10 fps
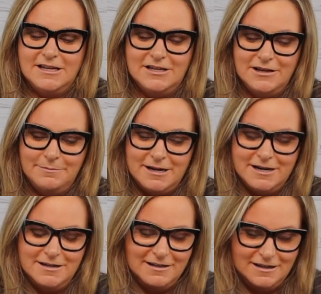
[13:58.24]
Come
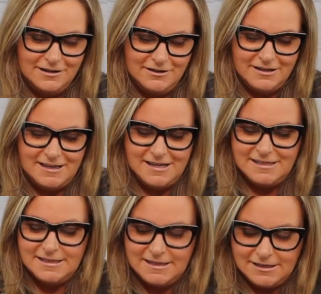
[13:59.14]
here. Look at
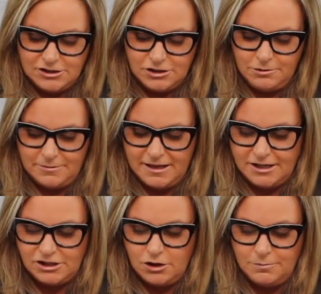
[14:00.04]
this. Show me.
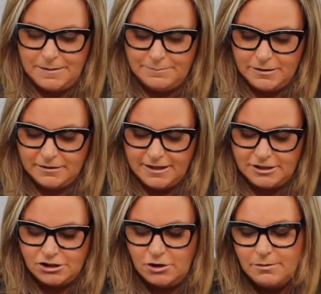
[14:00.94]
Let's show people.
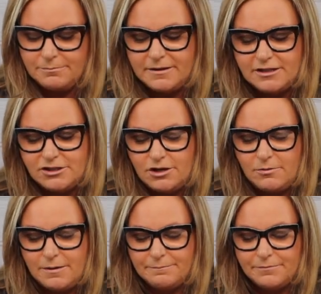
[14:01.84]
Let's show them. Let's
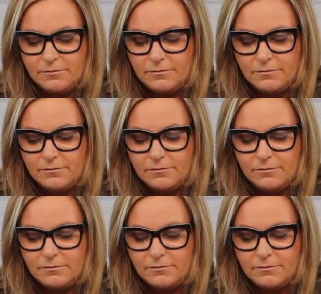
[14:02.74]
show them.